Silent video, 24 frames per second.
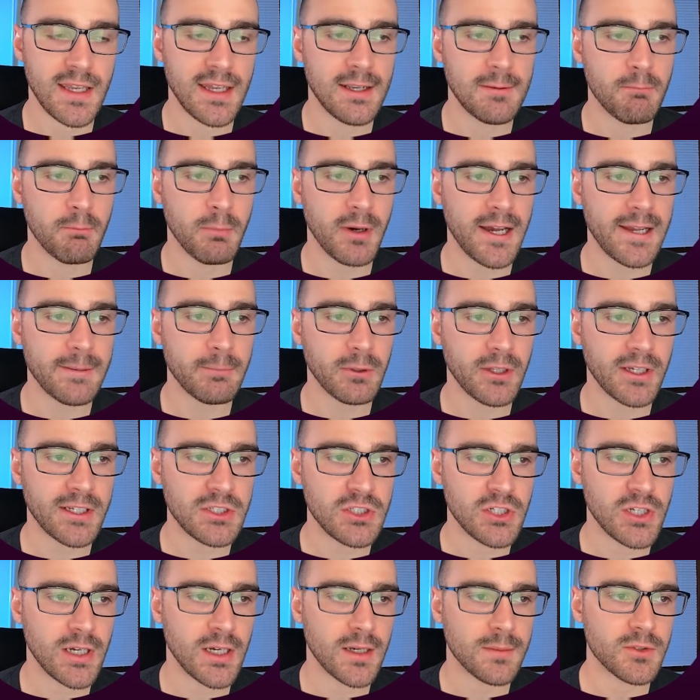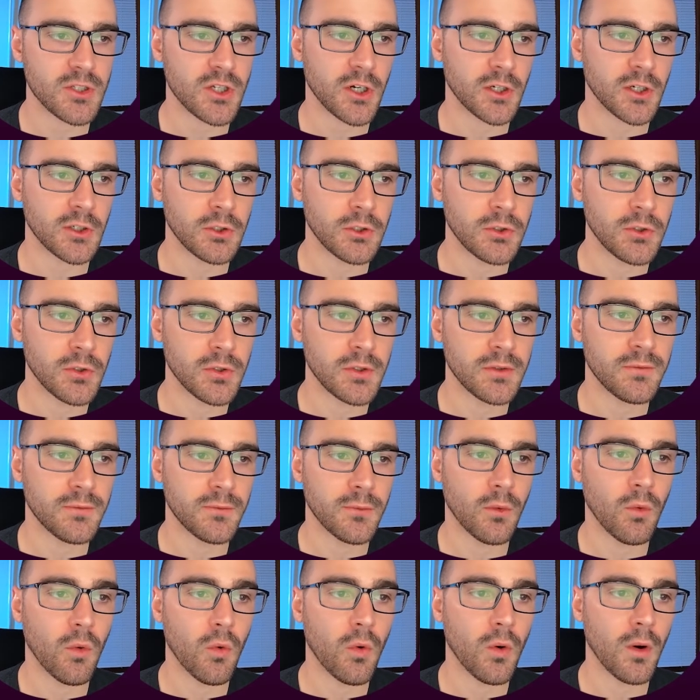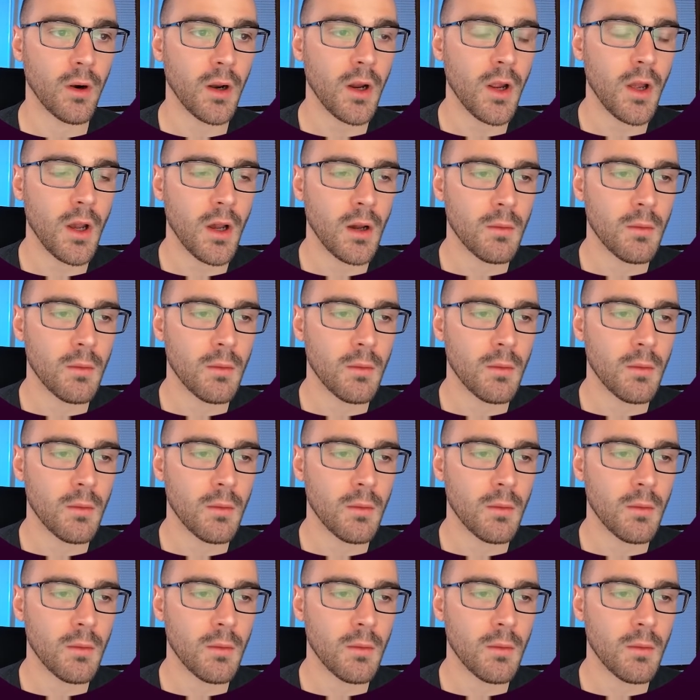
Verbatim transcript: and pipeline jobs are good for